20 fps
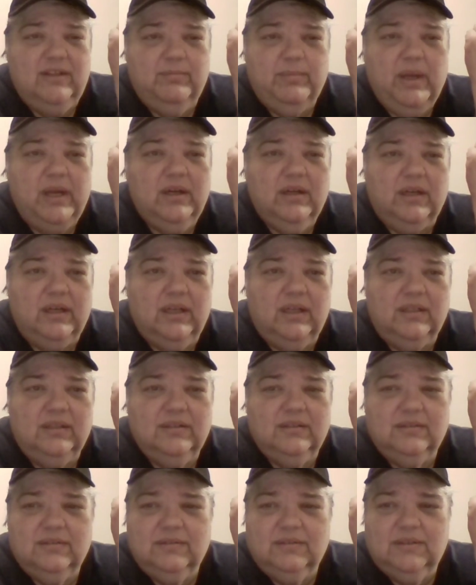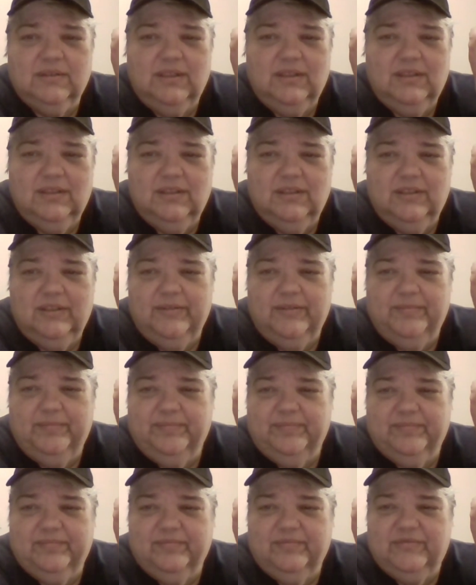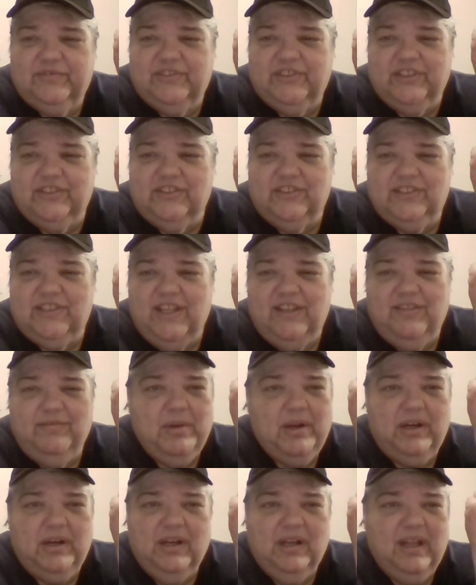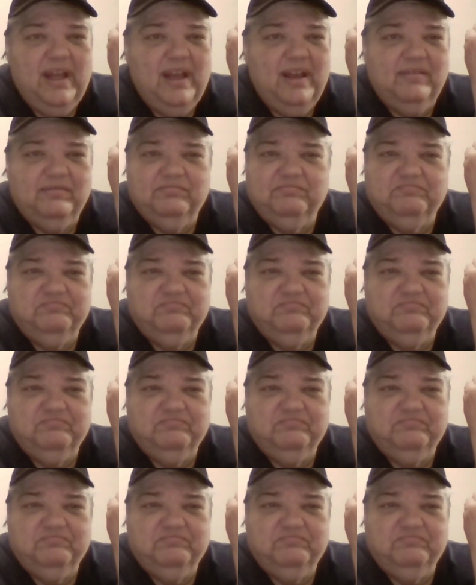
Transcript: Perry. Since Steve Perry left.